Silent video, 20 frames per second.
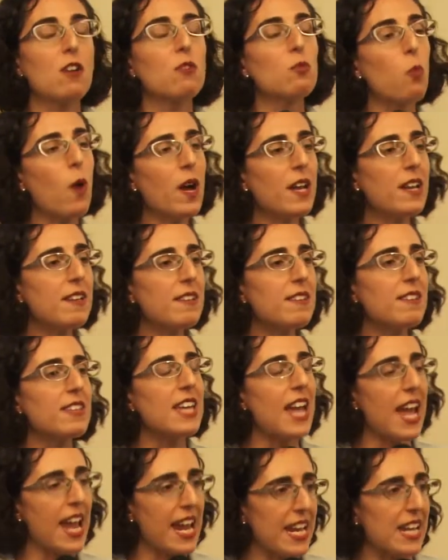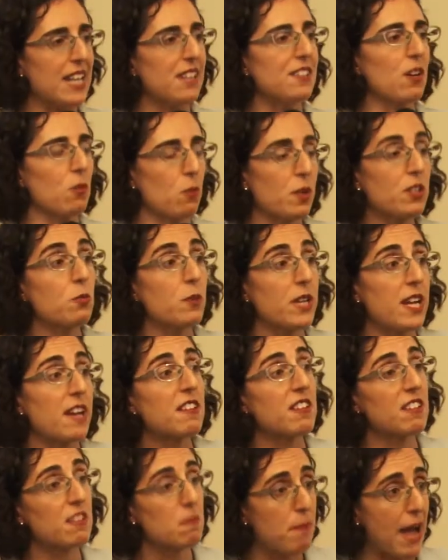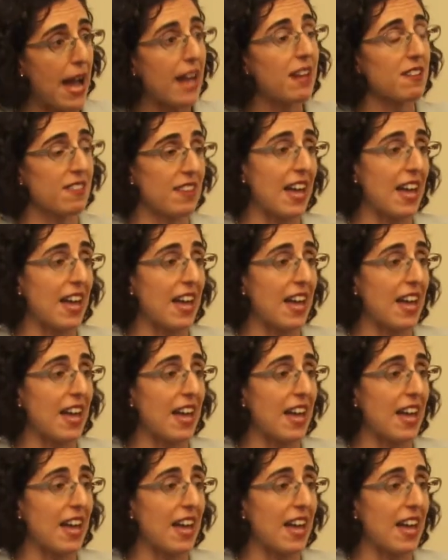What is the age at which we expect